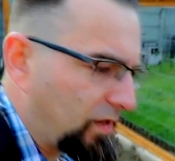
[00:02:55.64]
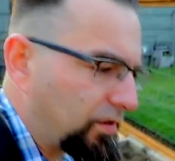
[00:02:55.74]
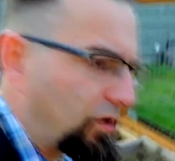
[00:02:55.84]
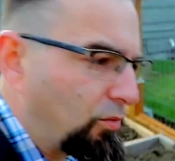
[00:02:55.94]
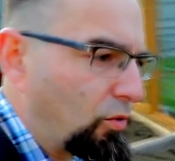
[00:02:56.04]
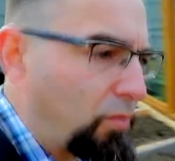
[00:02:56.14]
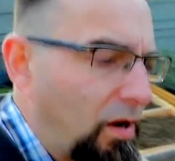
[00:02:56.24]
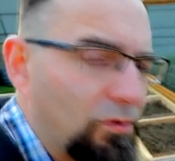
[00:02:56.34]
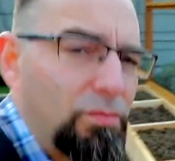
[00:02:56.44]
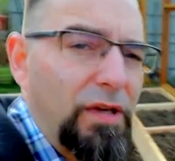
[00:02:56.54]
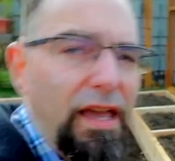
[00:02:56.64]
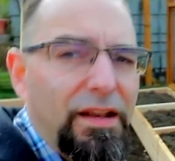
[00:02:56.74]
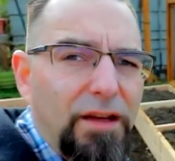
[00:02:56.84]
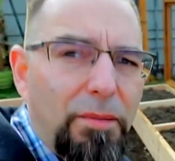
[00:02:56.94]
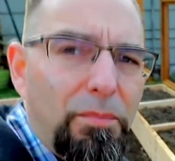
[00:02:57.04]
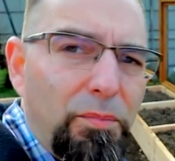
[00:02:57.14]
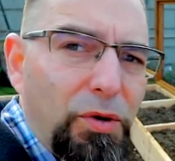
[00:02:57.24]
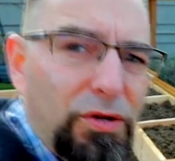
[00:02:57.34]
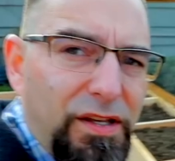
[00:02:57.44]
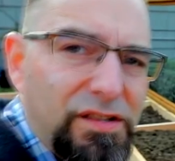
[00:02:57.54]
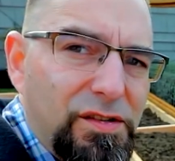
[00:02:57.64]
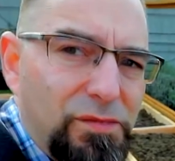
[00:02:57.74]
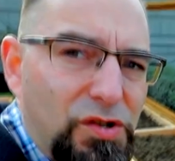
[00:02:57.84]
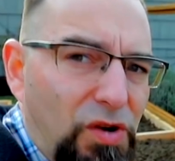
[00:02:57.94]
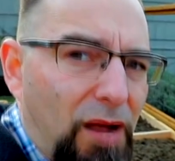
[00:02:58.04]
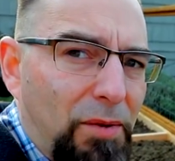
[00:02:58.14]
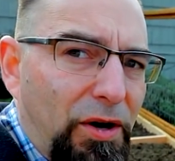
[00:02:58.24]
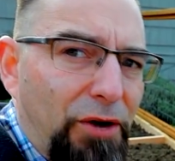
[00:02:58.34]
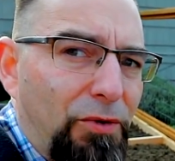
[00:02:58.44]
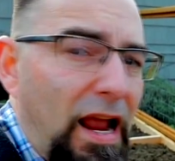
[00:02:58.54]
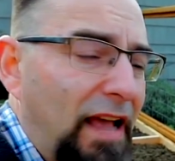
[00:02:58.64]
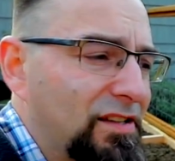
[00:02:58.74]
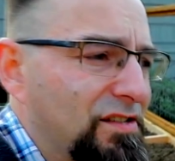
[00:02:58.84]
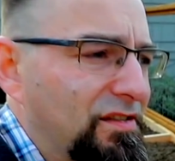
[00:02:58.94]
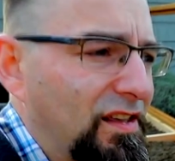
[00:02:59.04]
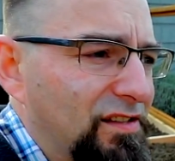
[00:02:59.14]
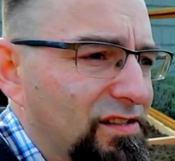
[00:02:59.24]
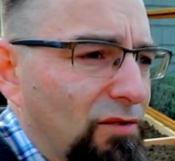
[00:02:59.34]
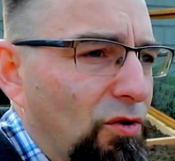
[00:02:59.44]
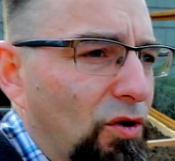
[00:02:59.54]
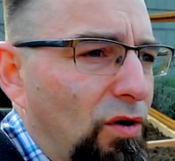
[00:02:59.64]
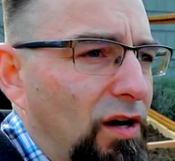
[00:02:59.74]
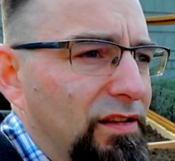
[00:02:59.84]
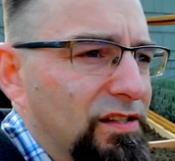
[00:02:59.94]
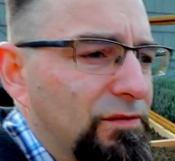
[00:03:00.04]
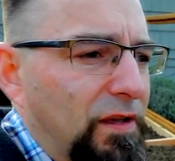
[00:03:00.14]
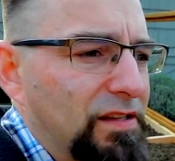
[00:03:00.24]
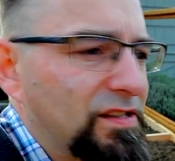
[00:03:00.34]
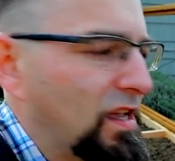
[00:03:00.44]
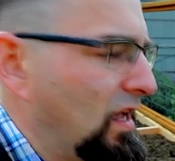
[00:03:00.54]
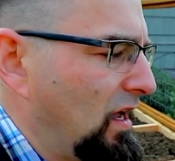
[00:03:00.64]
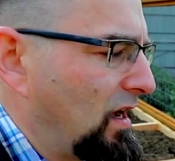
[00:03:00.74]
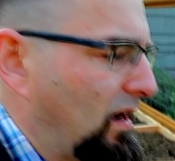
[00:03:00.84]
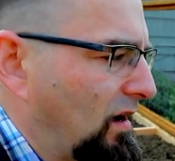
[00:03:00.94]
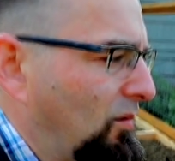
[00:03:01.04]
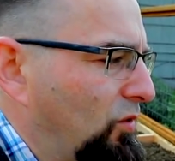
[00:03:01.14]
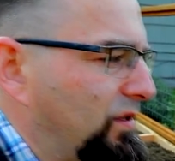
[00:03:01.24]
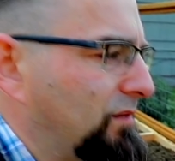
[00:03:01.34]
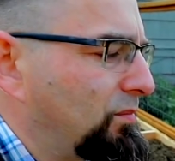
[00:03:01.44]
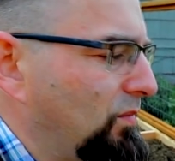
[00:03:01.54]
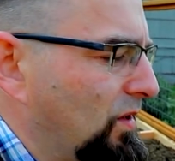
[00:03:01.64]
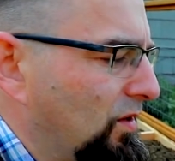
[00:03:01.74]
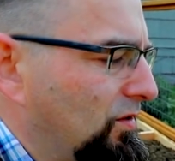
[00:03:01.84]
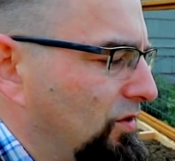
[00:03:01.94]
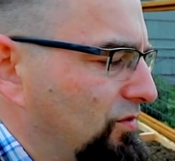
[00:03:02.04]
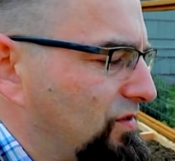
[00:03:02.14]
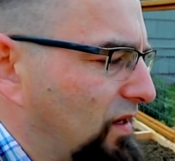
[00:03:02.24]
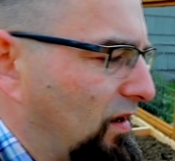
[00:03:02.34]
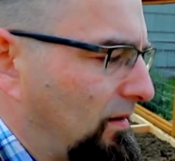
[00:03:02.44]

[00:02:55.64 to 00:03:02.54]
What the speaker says: you know, we'll probably end up building some strawberry racks and things that will go on this fence. We did use